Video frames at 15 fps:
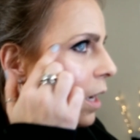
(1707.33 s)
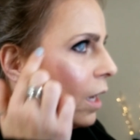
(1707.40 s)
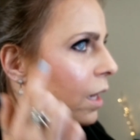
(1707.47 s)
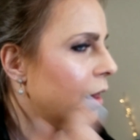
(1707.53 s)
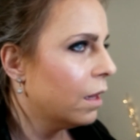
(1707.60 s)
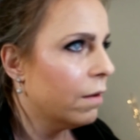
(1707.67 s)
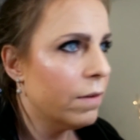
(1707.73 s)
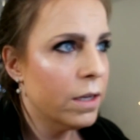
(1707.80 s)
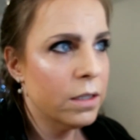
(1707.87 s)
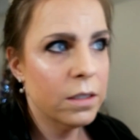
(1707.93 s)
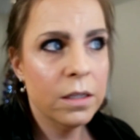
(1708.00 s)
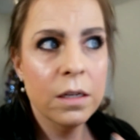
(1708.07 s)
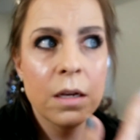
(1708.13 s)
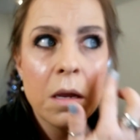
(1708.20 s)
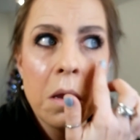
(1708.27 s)
I love
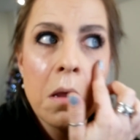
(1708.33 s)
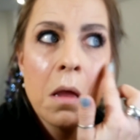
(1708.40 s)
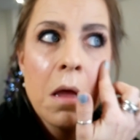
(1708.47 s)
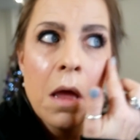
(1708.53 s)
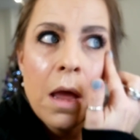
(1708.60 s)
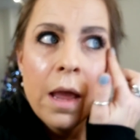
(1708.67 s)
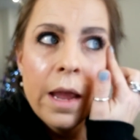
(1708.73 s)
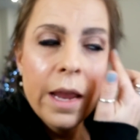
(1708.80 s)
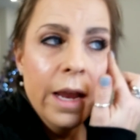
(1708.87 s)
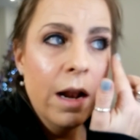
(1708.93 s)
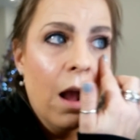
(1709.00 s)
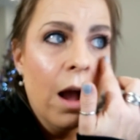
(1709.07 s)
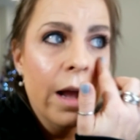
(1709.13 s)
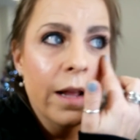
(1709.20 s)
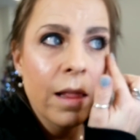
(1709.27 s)
it. It
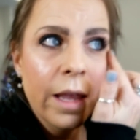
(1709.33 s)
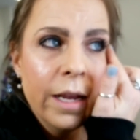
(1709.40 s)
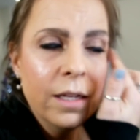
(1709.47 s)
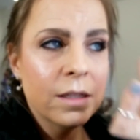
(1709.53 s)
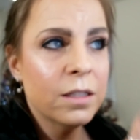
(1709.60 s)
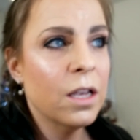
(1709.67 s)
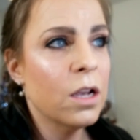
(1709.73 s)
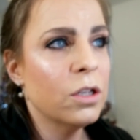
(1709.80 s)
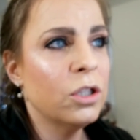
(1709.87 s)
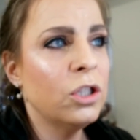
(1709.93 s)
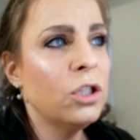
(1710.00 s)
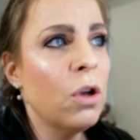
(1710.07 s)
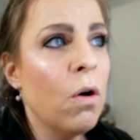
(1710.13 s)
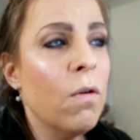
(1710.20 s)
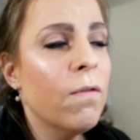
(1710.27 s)
highlights
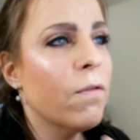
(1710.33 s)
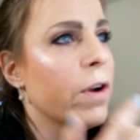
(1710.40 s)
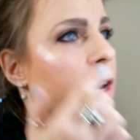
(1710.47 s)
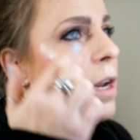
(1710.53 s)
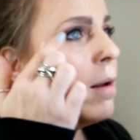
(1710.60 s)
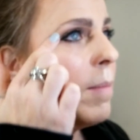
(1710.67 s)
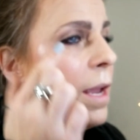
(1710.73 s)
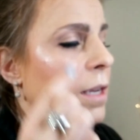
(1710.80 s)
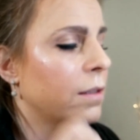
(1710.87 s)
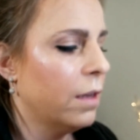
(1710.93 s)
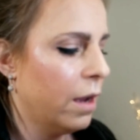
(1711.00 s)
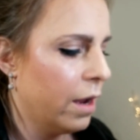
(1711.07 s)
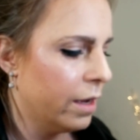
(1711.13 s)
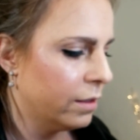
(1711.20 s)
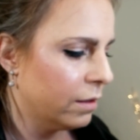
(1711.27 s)
so freaking
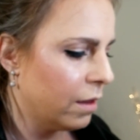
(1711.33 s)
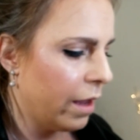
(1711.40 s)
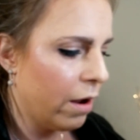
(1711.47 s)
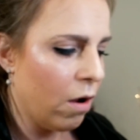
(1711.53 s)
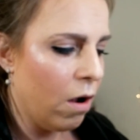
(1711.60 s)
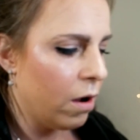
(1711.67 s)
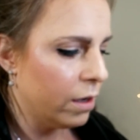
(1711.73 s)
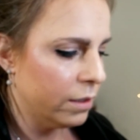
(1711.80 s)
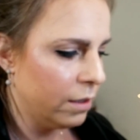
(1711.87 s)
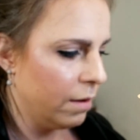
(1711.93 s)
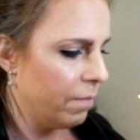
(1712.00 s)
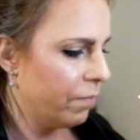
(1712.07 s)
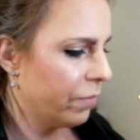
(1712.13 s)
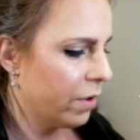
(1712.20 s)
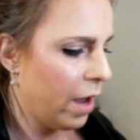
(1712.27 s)
amazing. It's like awesome.
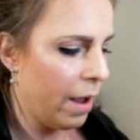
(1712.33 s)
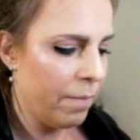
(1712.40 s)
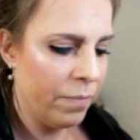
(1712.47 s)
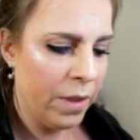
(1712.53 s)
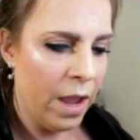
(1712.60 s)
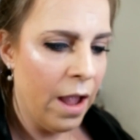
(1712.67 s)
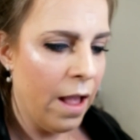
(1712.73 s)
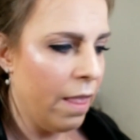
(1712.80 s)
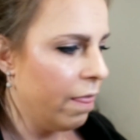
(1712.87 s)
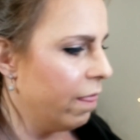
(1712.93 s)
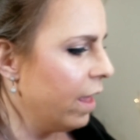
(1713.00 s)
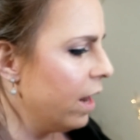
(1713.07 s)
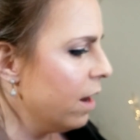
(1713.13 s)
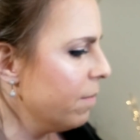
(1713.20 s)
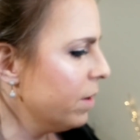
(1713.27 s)
Okay,
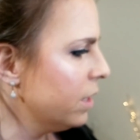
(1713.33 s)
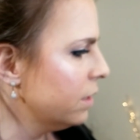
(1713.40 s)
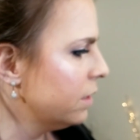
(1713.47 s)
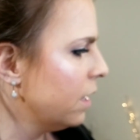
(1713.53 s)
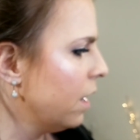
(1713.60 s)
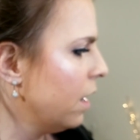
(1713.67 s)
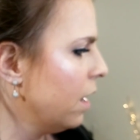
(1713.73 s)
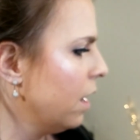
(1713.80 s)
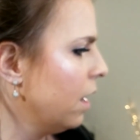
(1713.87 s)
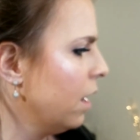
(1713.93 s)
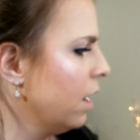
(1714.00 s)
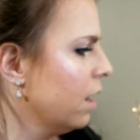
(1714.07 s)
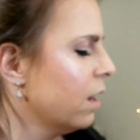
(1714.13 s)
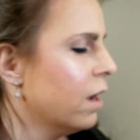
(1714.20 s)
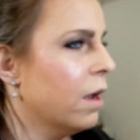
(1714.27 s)
then I'm gonna
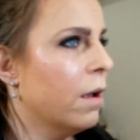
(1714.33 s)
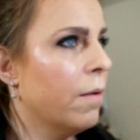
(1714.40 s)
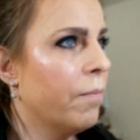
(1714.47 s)
take